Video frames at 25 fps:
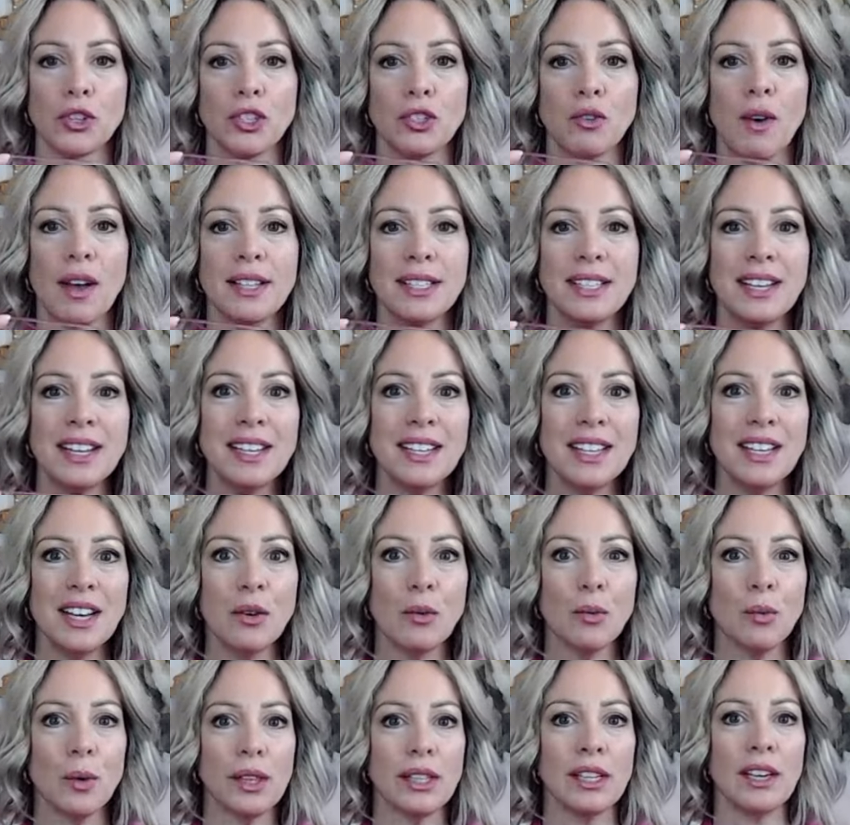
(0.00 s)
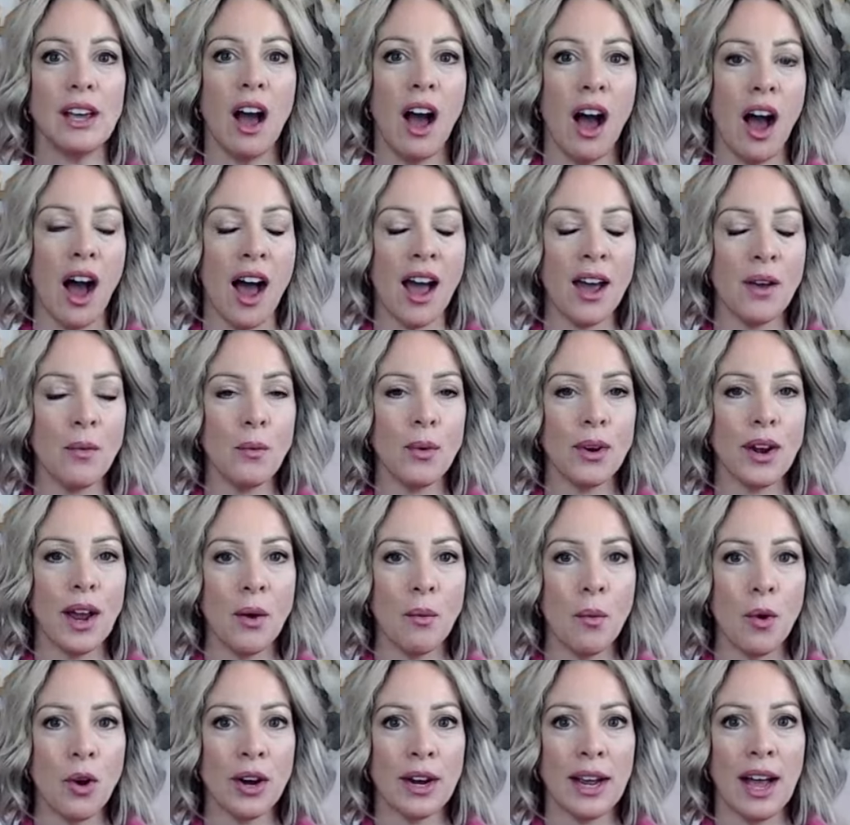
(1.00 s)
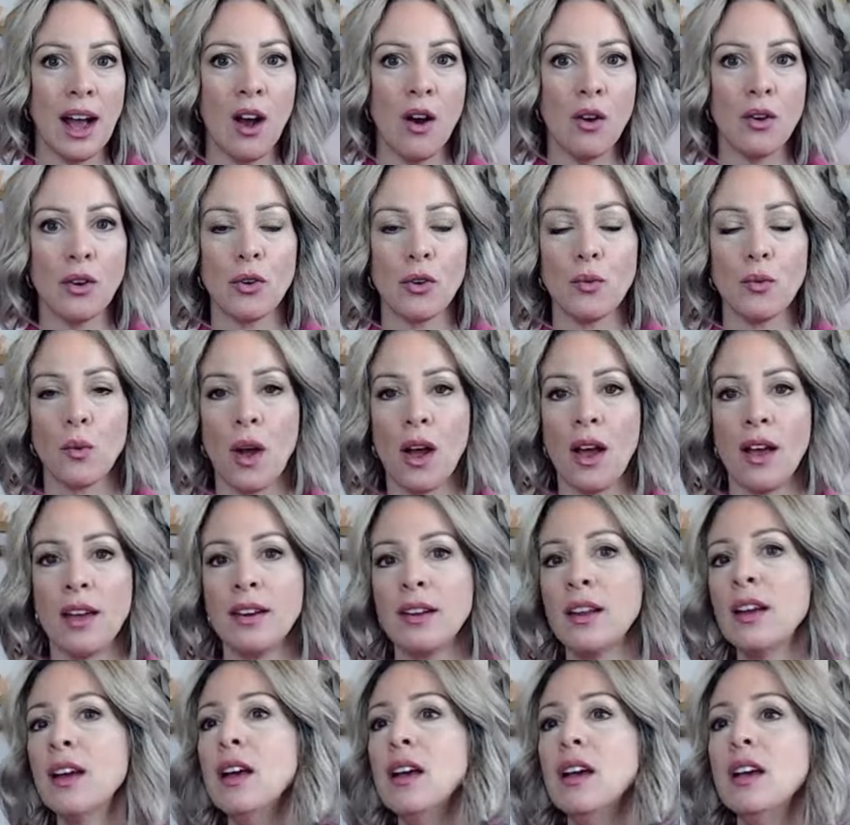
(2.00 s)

So I tend to get really hot when I work out or run.